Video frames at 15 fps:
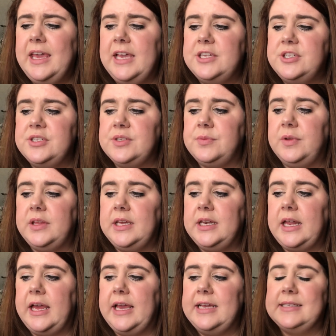It's just really
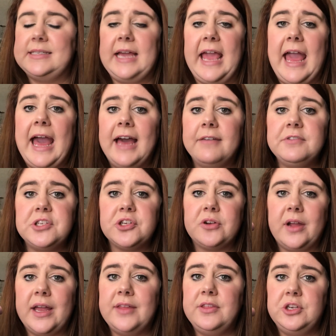nice. I have
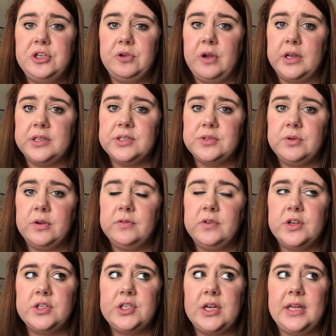tried the drugstore
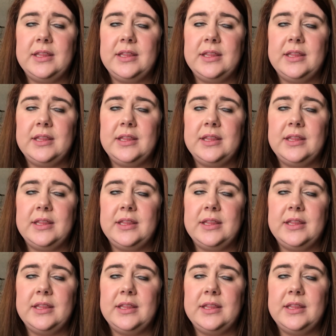version.